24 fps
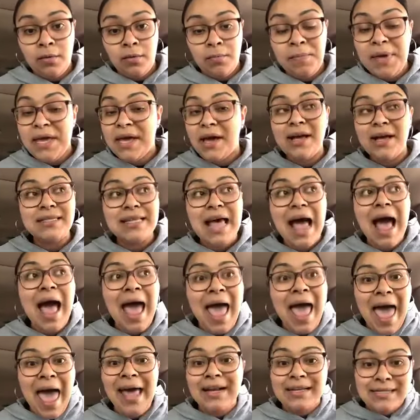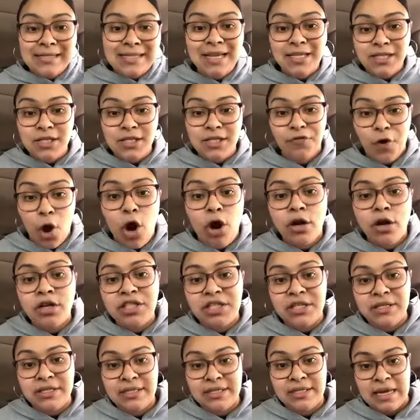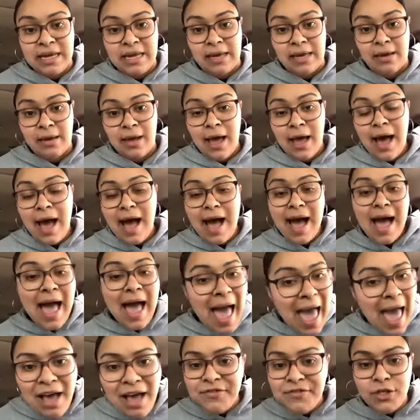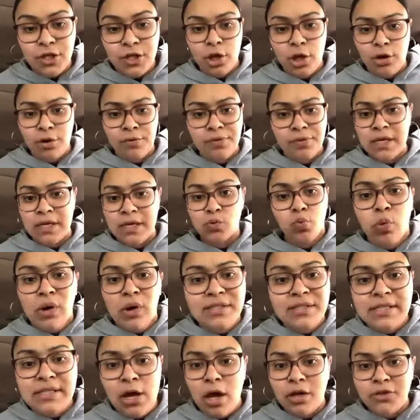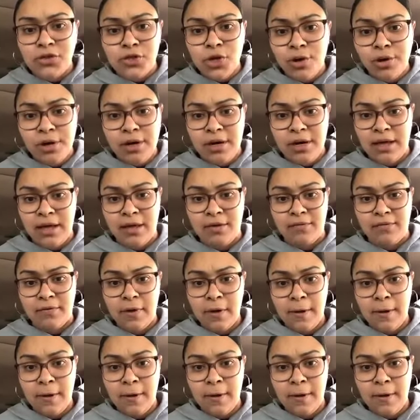because I had a sense of urgency. I have to learn this. What's the alternative?